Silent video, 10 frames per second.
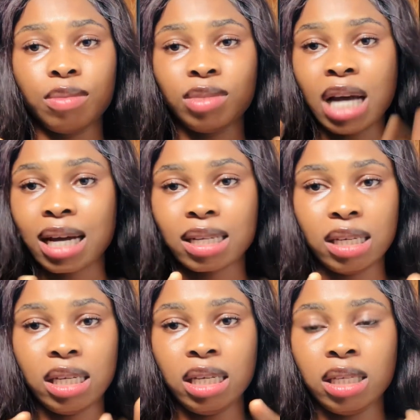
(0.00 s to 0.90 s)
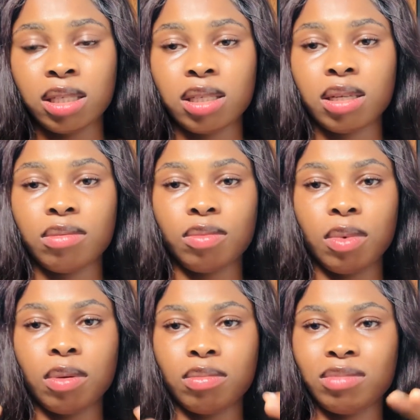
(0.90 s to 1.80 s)
dark knees,
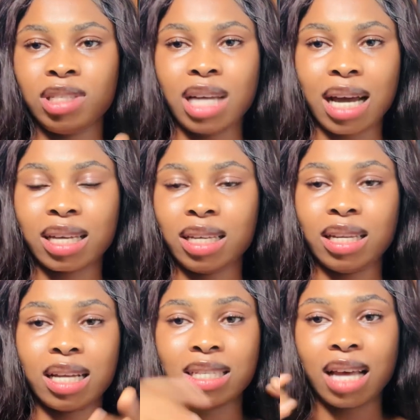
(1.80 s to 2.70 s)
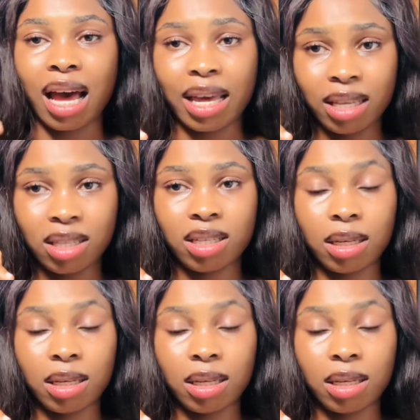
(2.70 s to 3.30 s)
dark inner thighs.